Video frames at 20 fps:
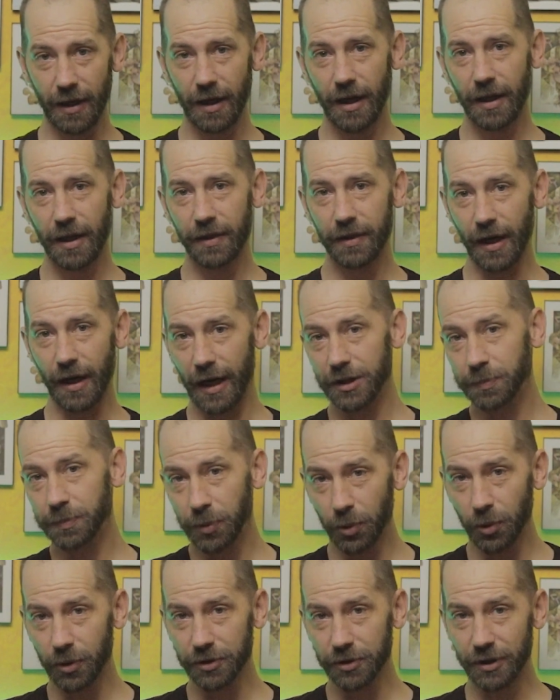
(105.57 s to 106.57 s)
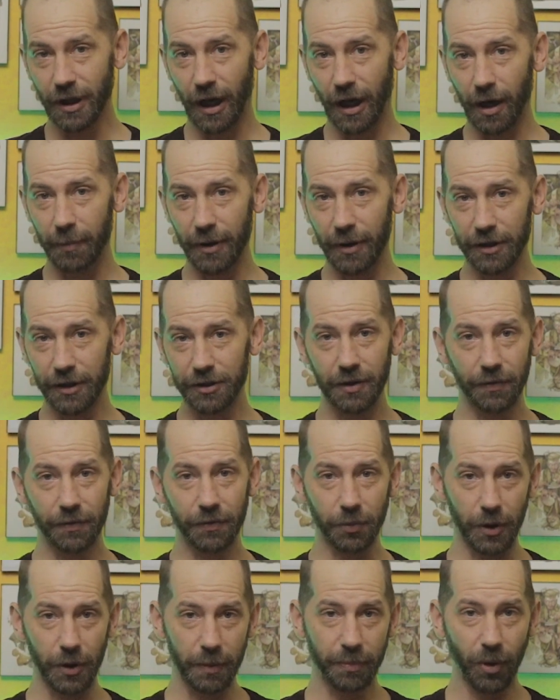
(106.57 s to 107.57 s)
The dice pool is a combination of
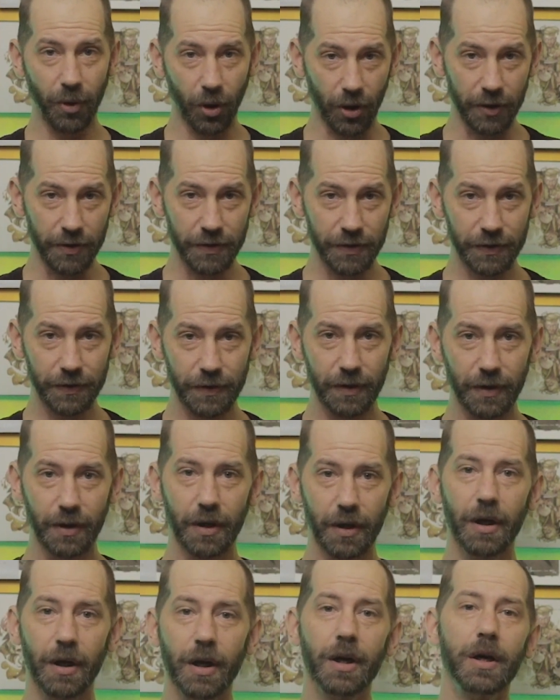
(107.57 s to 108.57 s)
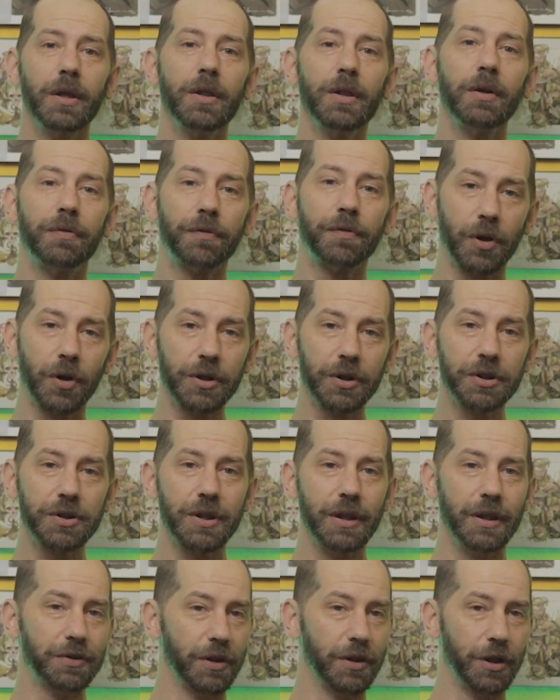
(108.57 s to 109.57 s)
3 parts. The
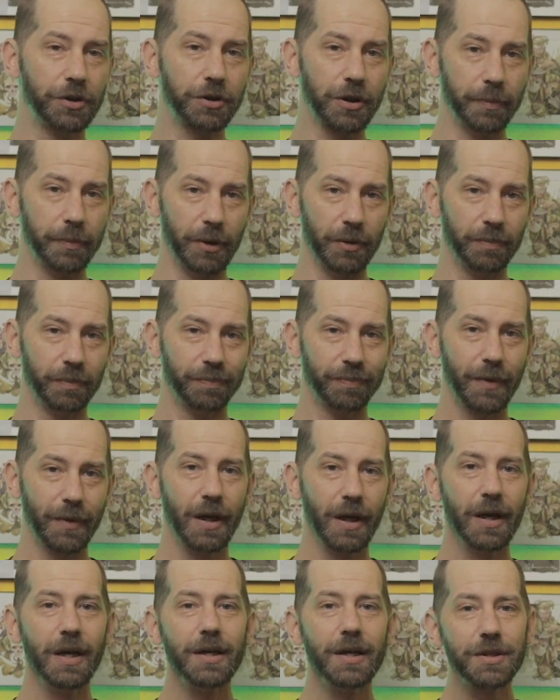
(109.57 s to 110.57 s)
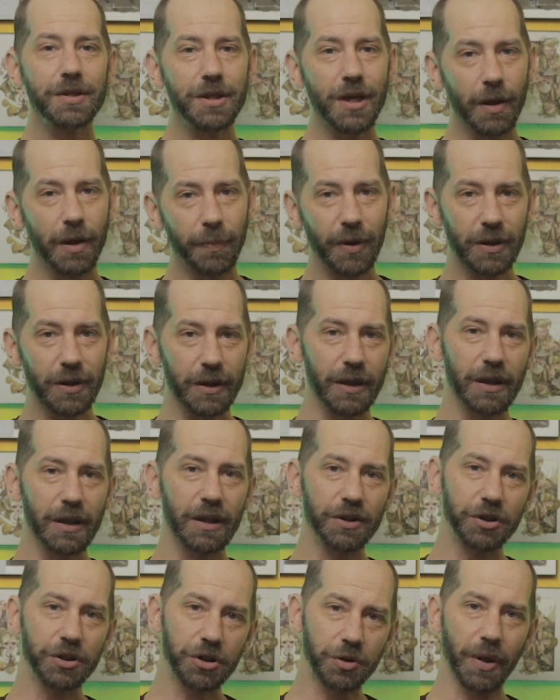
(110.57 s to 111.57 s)
first is an attribute,
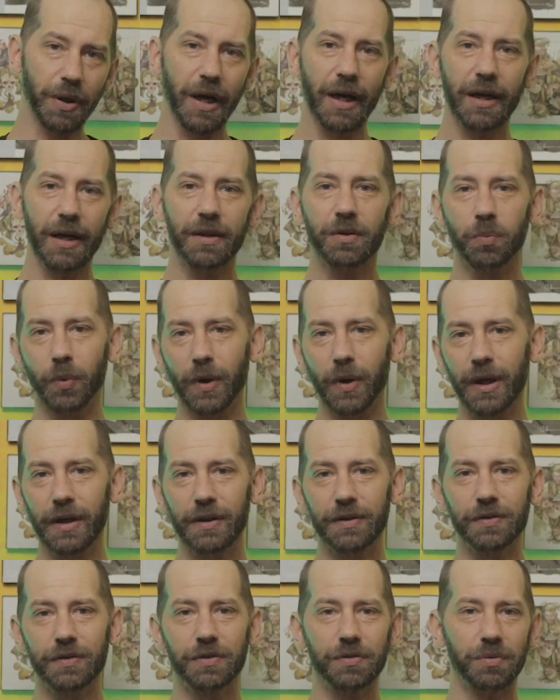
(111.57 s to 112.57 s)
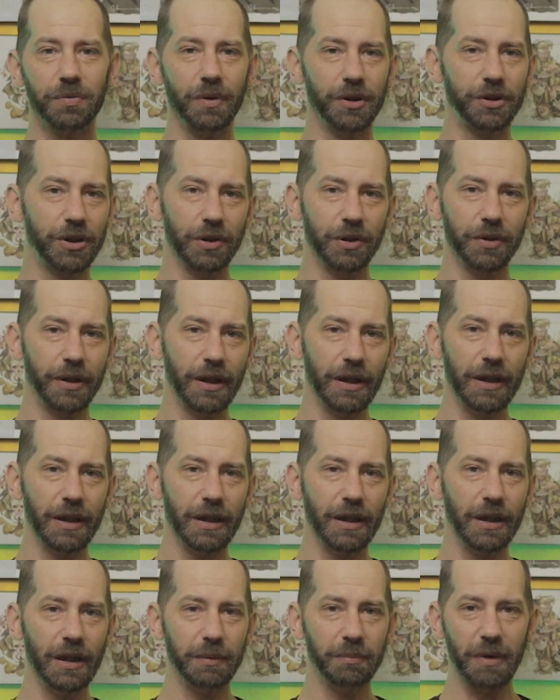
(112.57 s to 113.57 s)
typically strength, wits,
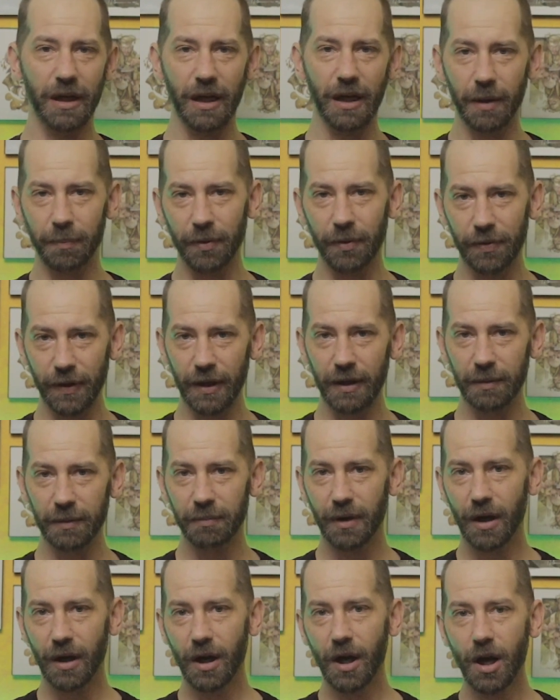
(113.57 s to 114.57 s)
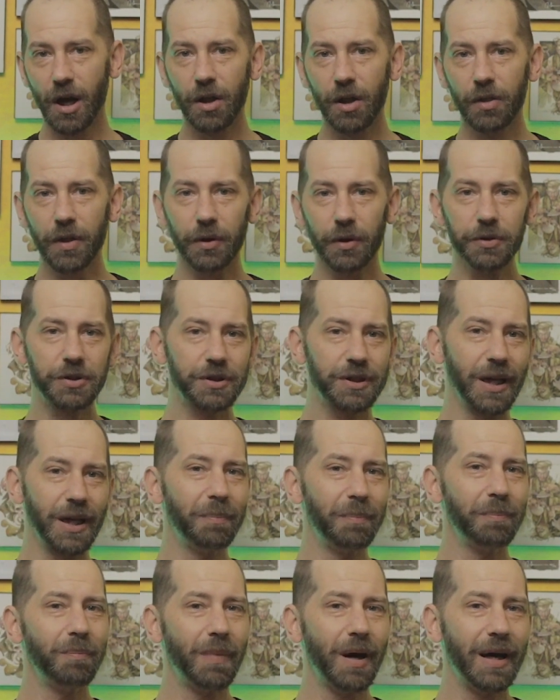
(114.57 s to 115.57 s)
agility, and empathy, though
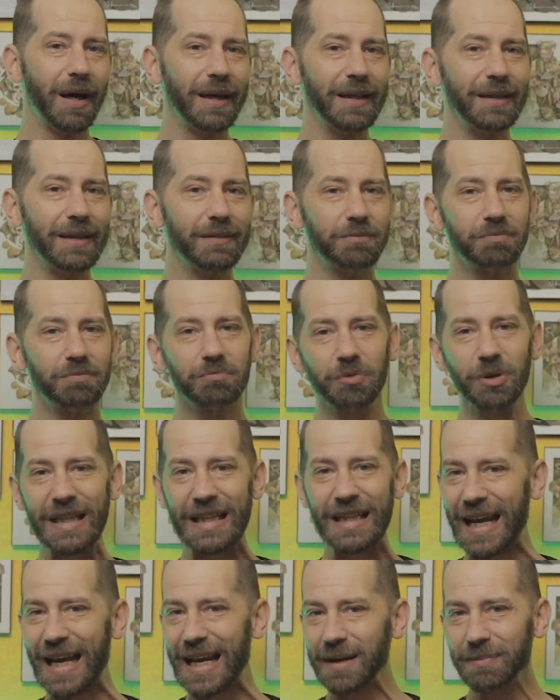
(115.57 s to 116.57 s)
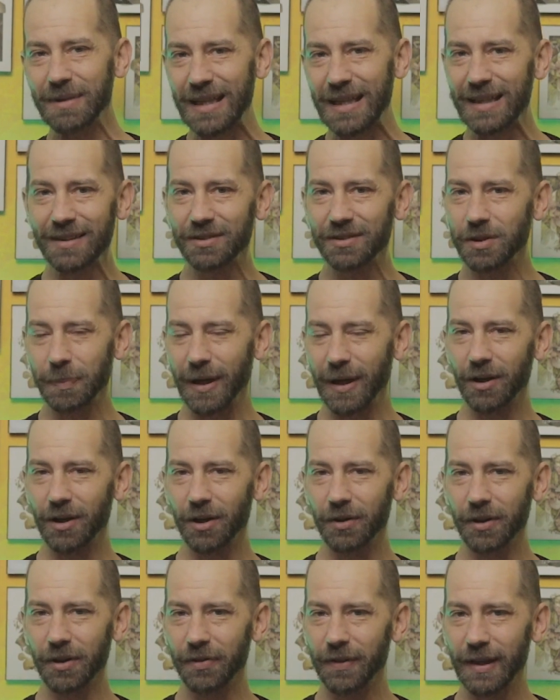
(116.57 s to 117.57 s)
some might rename these depending
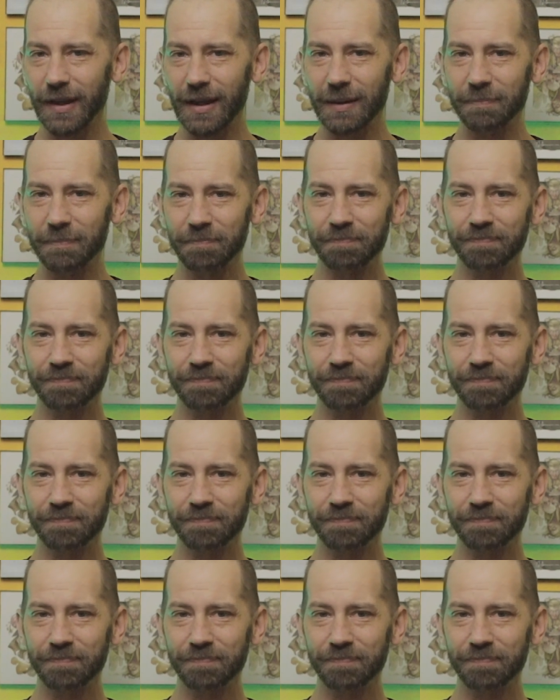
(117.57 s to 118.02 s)
on the theme.